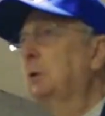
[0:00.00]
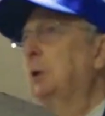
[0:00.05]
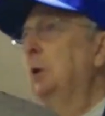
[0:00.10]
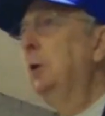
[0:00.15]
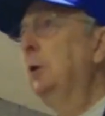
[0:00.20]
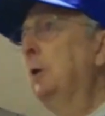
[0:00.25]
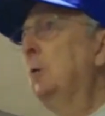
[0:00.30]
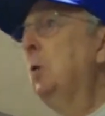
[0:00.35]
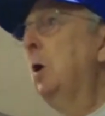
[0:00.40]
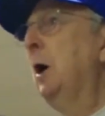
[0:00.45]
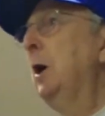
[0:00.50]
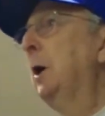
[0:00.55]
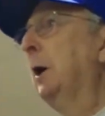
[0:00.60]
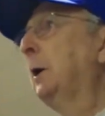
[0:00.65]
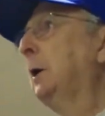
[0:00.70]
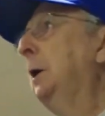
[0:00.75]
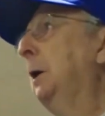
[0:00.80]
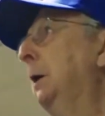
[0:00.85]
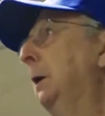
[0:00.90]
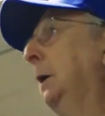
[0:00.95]
Go to work.
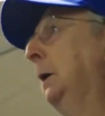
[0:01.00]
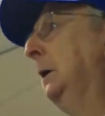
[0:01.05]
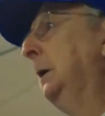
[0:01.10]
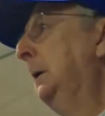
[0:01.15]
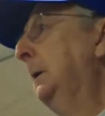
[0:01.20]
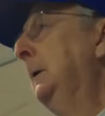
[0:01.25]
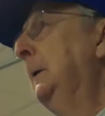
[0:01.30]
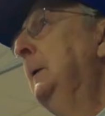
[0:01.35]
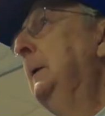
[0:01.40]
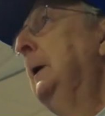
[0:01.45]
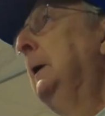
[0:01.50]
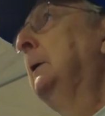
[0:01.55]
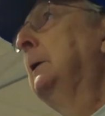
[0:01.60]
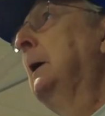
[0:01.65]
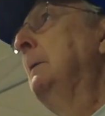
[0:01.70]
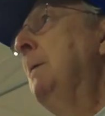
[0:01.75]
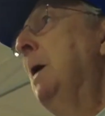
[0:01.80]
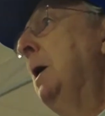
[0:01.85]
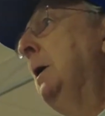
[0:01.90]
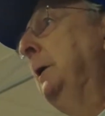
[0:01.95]

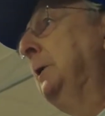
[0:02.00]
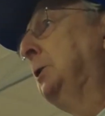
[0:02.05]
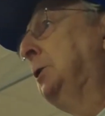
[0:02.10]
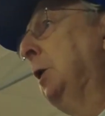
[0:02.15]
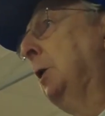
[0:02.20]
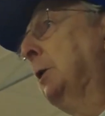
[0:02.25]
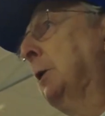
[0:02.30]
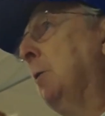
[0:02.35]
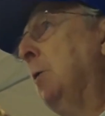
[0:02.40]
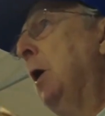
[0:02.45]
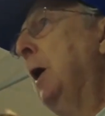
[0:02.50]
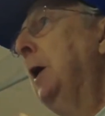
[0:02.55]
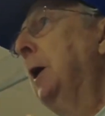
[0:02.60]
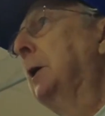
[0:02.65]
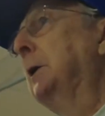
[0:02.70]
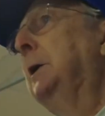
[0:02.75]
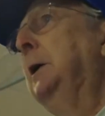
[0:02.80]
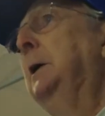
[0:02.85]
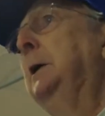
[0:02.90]
Come on, go to work.